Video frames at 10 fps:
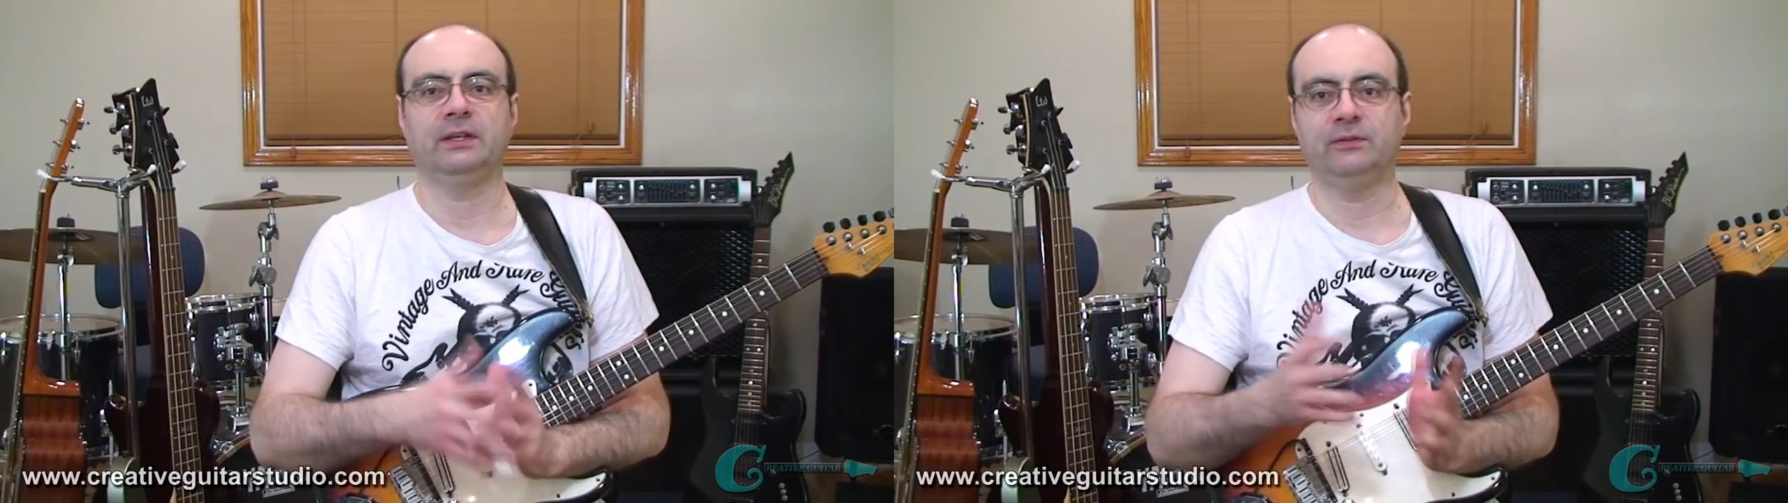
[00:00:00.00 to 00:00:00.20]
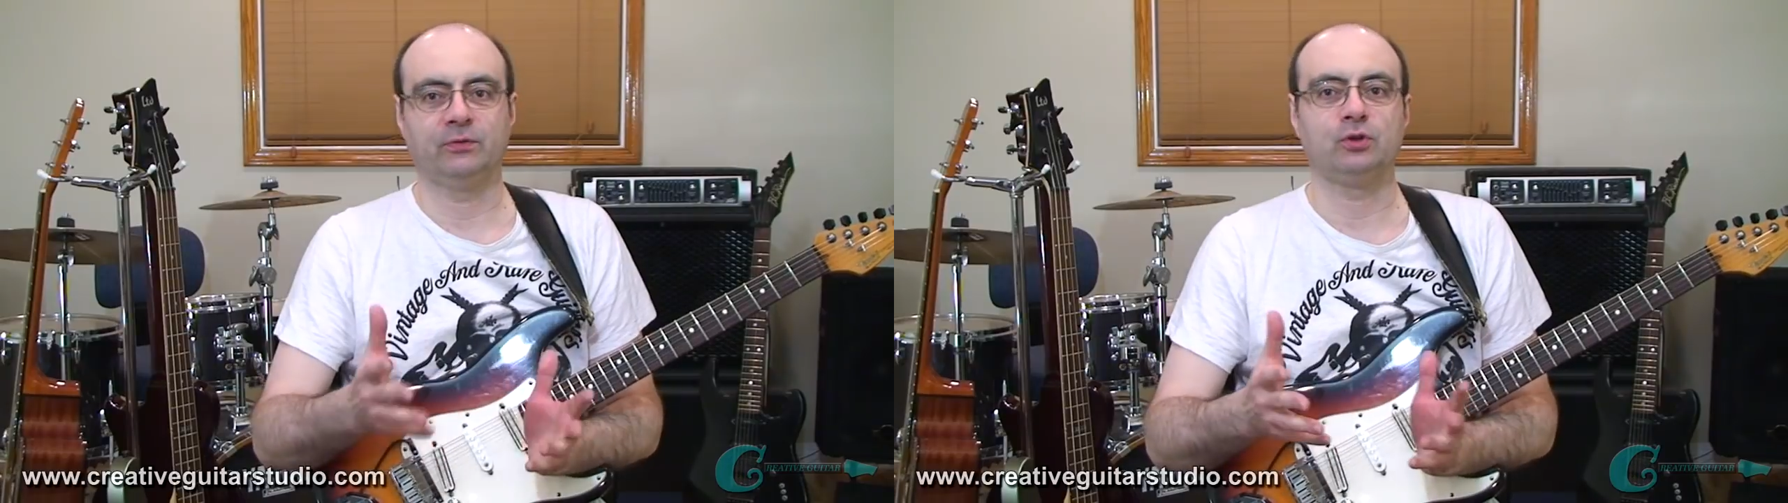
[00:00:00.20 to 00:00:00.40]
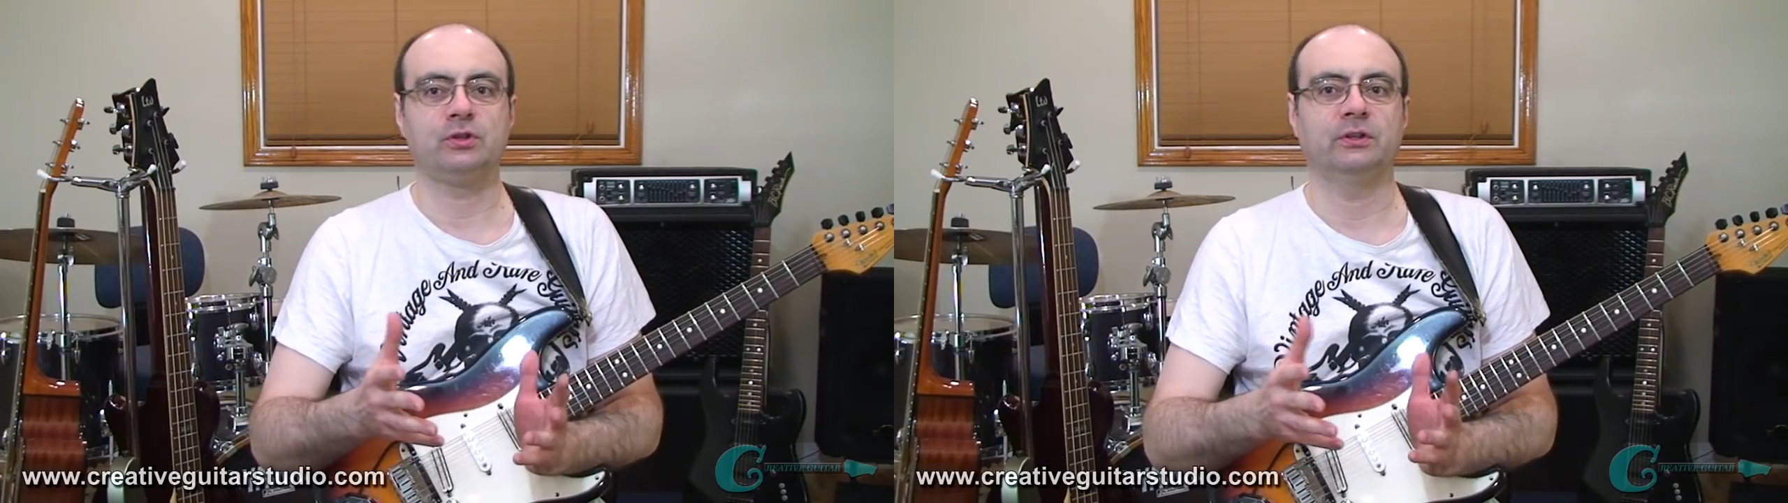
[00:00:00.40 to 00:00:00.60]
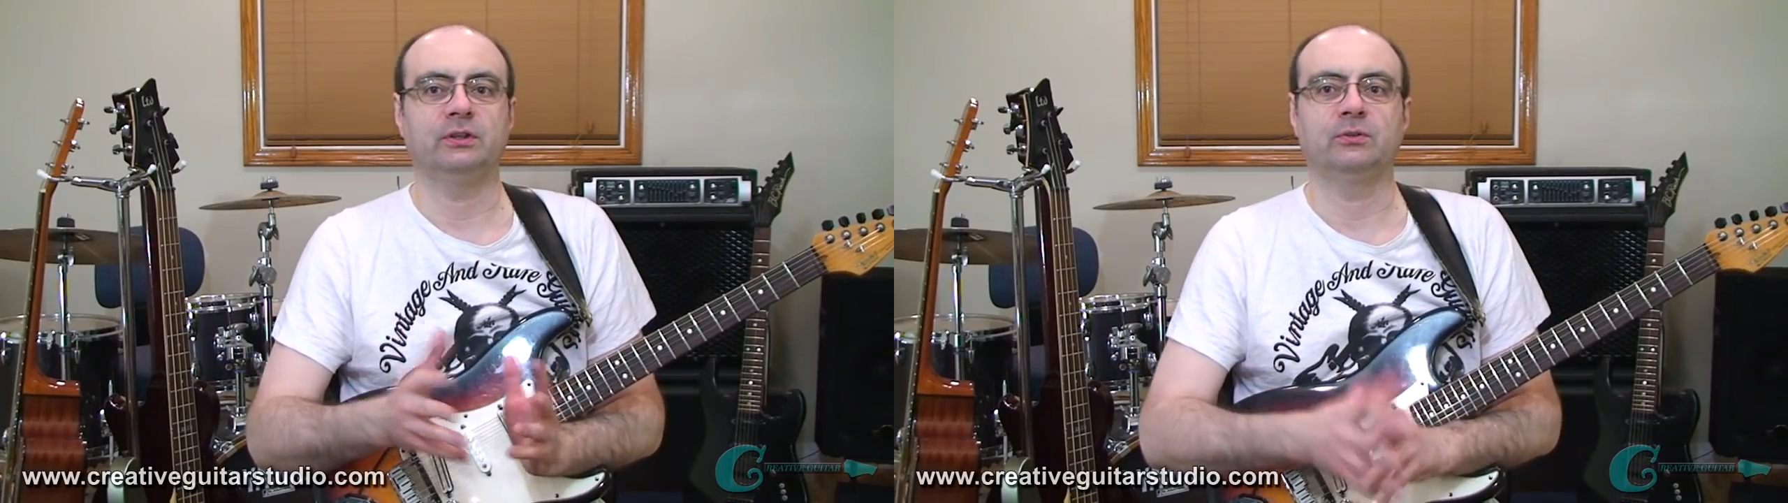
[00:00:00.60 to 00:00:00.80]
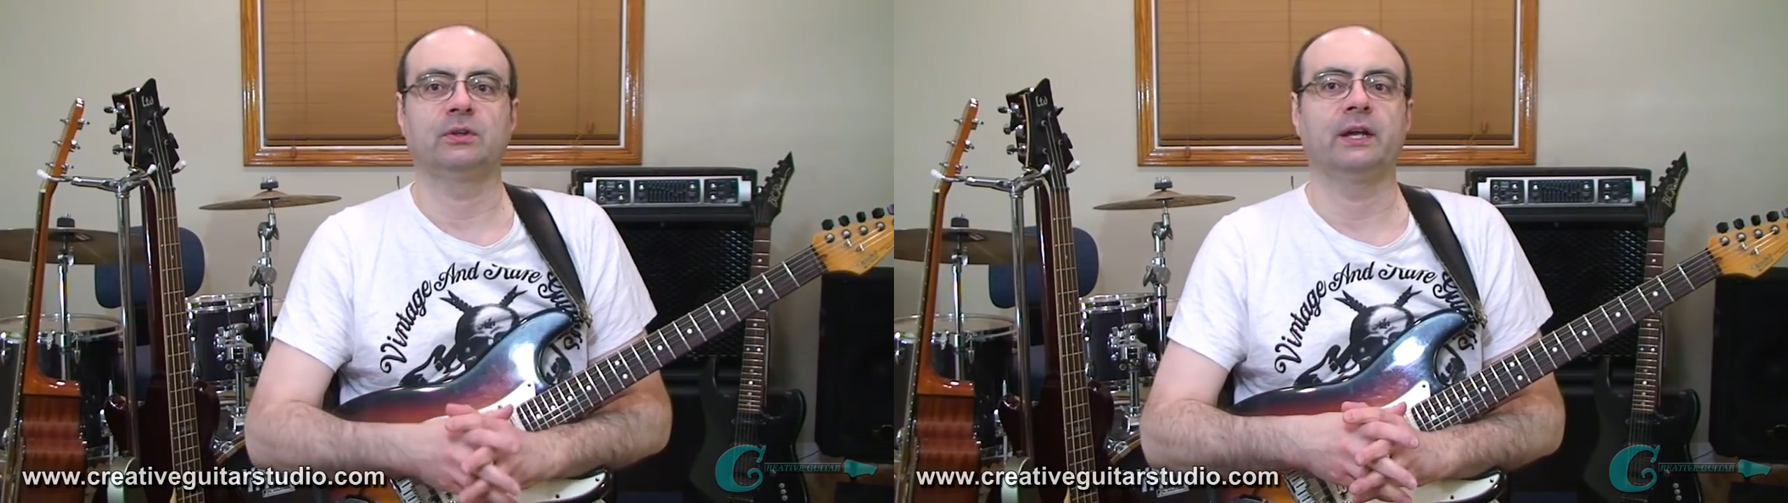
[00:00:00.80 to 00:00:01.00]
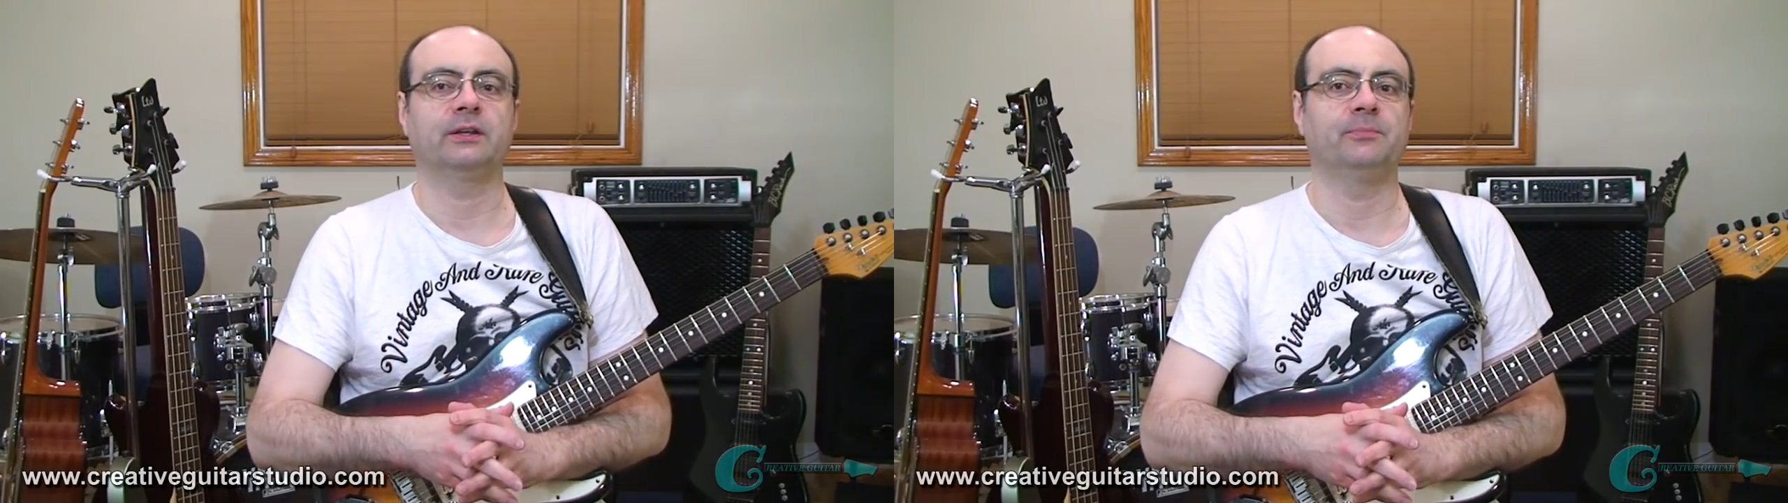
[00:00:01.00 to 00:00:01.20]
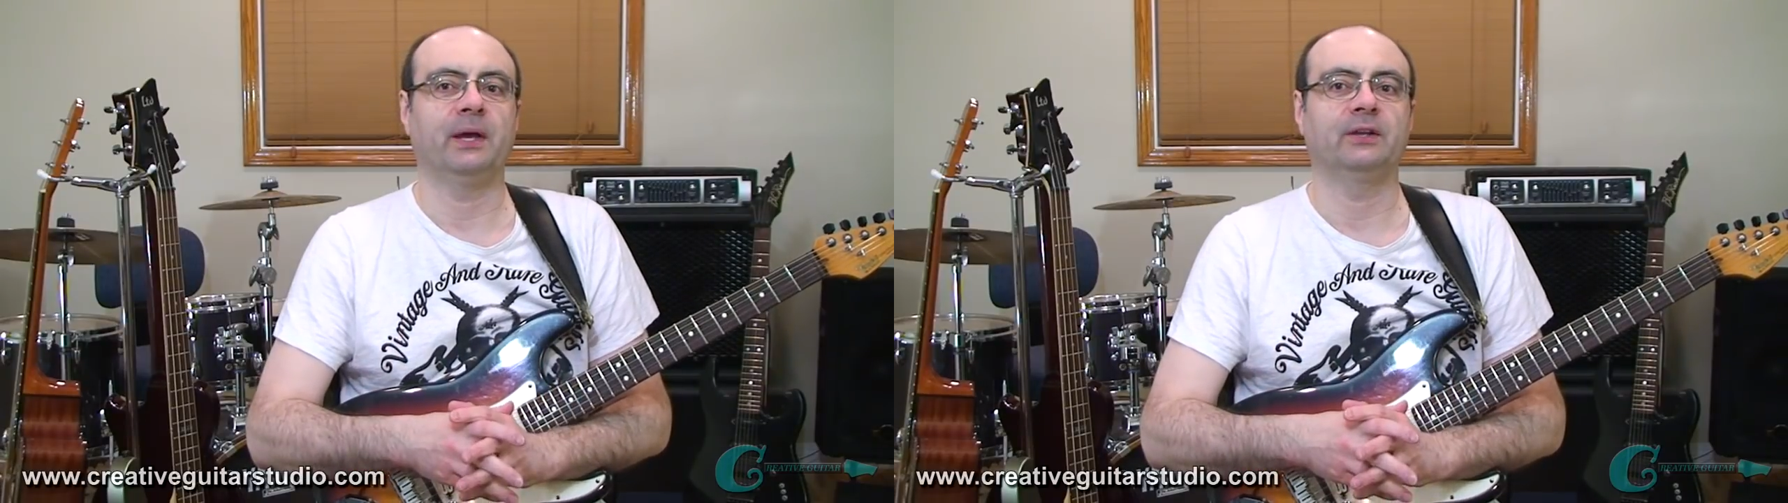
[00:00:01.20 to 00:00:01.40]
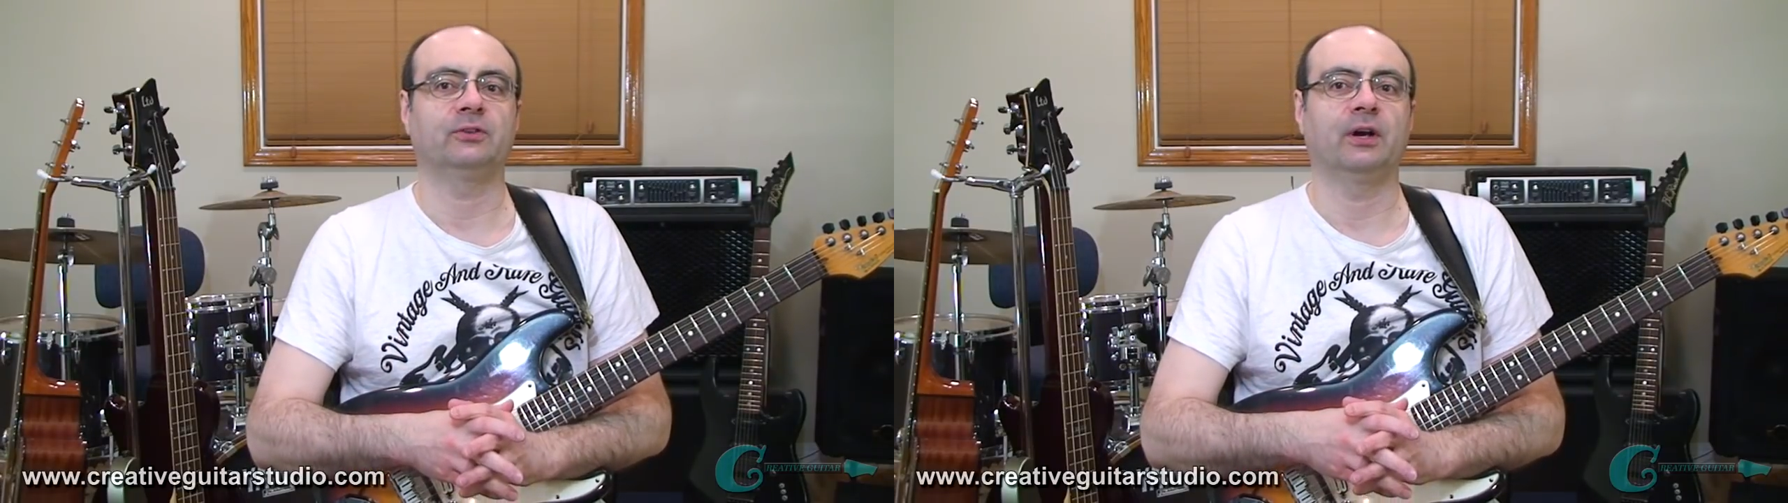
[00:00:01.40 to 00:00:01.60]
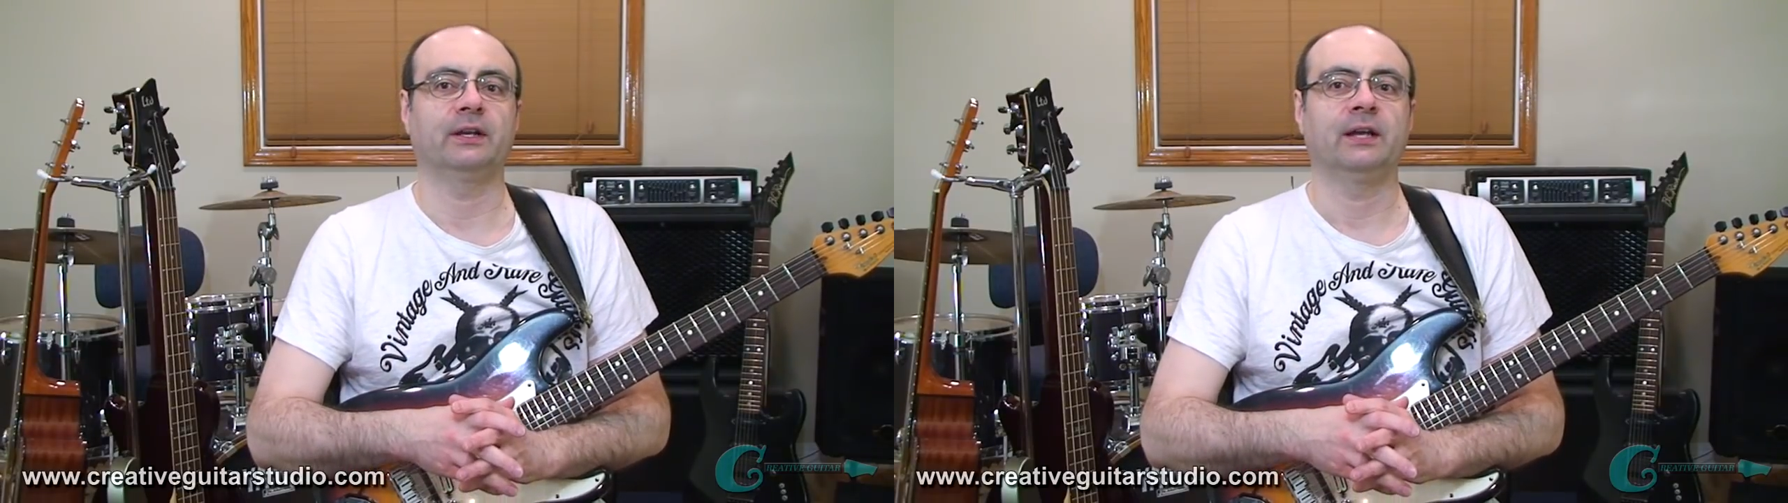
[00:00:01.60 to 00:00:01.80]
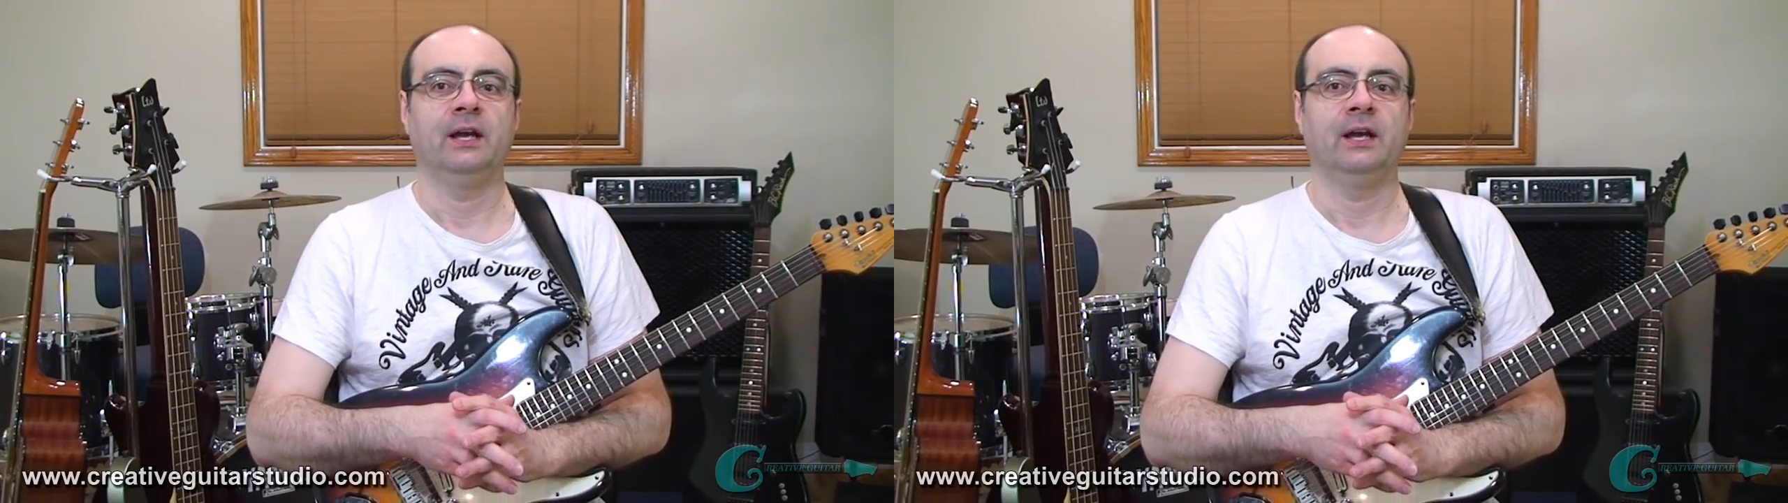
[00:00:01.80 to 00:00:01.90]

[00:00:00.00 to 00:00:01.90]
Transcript: any version that you'd like of pentatonic.